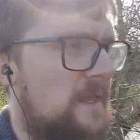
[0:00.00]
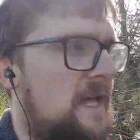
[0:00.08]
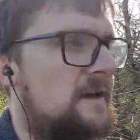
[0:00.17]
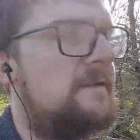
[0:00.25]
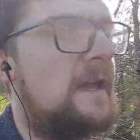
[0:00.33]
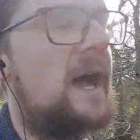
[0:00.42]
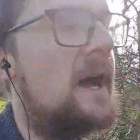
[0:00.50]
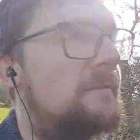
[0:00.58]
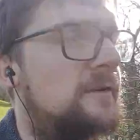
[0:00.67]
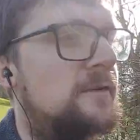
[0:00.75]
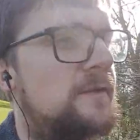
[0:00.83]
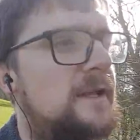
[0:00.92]
if you
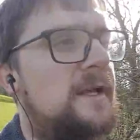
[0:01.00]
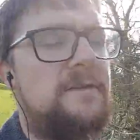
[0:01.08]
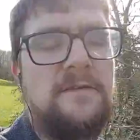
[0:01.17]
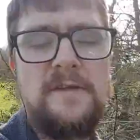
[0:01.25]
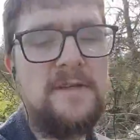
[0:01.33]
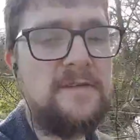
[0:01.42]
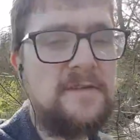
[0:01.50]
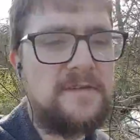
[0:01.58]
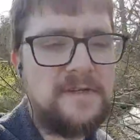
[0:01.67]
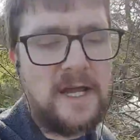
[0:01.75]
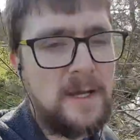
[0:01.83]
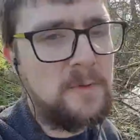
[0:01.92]
haven't, then this is the
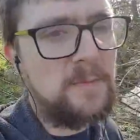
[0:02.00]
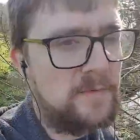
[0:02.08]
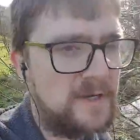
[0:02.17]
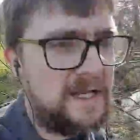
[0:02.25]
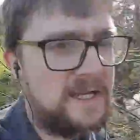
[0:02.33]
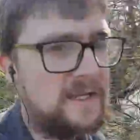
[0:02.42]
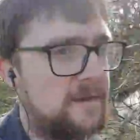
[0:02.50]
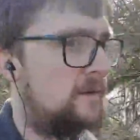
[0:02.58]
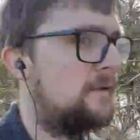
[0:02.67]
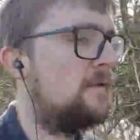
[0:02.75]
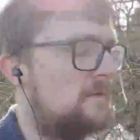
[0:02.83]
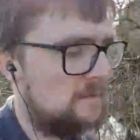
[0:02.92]
time to bring it in.
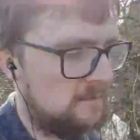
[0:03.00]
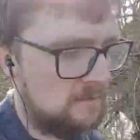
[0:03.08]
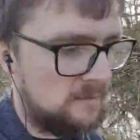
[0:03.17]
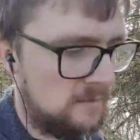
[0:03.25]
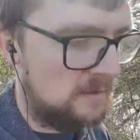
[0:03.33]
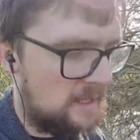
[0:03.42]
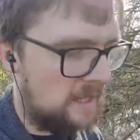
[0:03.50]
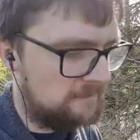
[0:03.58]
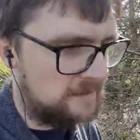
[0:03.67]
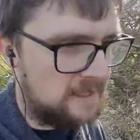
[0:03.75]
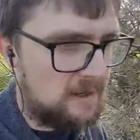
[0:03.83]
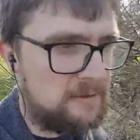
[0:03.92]
have
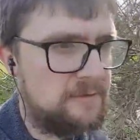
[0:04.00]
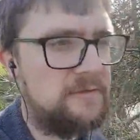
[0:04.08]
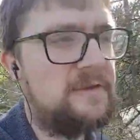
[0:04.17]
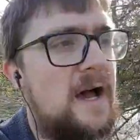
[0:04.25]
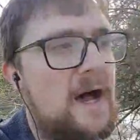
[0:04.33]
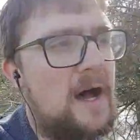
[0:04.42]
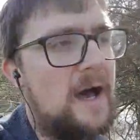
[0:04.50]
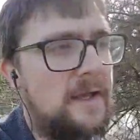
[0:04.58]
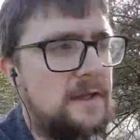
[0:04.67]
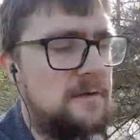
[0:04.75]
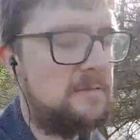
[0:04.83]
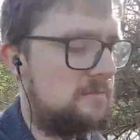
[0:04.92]
your characters die,
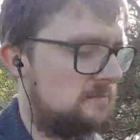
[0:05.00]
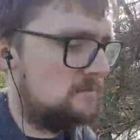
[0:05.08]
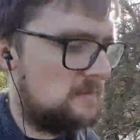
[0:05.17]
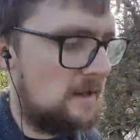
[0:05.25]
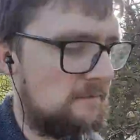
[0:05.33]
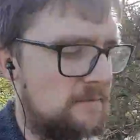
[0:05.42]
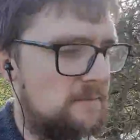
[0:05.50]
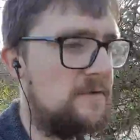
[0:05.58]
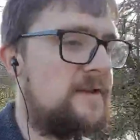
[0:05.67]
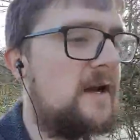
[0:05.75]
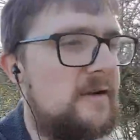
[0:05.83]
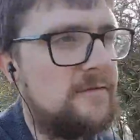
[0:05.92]
have them
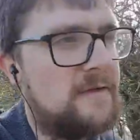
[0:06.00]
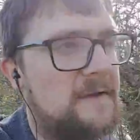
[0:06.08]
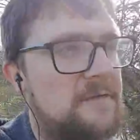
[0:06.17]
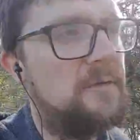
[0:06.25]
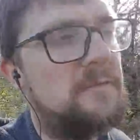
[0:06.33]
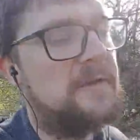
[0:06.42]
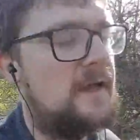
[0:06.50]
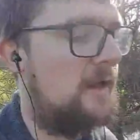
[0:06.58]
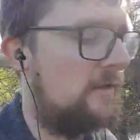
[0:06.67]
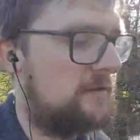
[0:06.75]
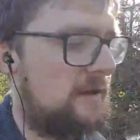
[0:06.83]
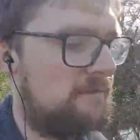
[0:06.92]
sacrifice
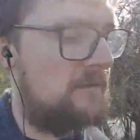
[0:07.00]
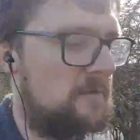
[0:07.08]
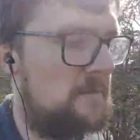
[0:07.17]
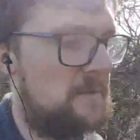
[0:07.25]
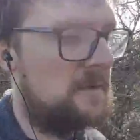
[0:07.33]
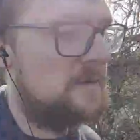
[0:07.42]
themselves, have them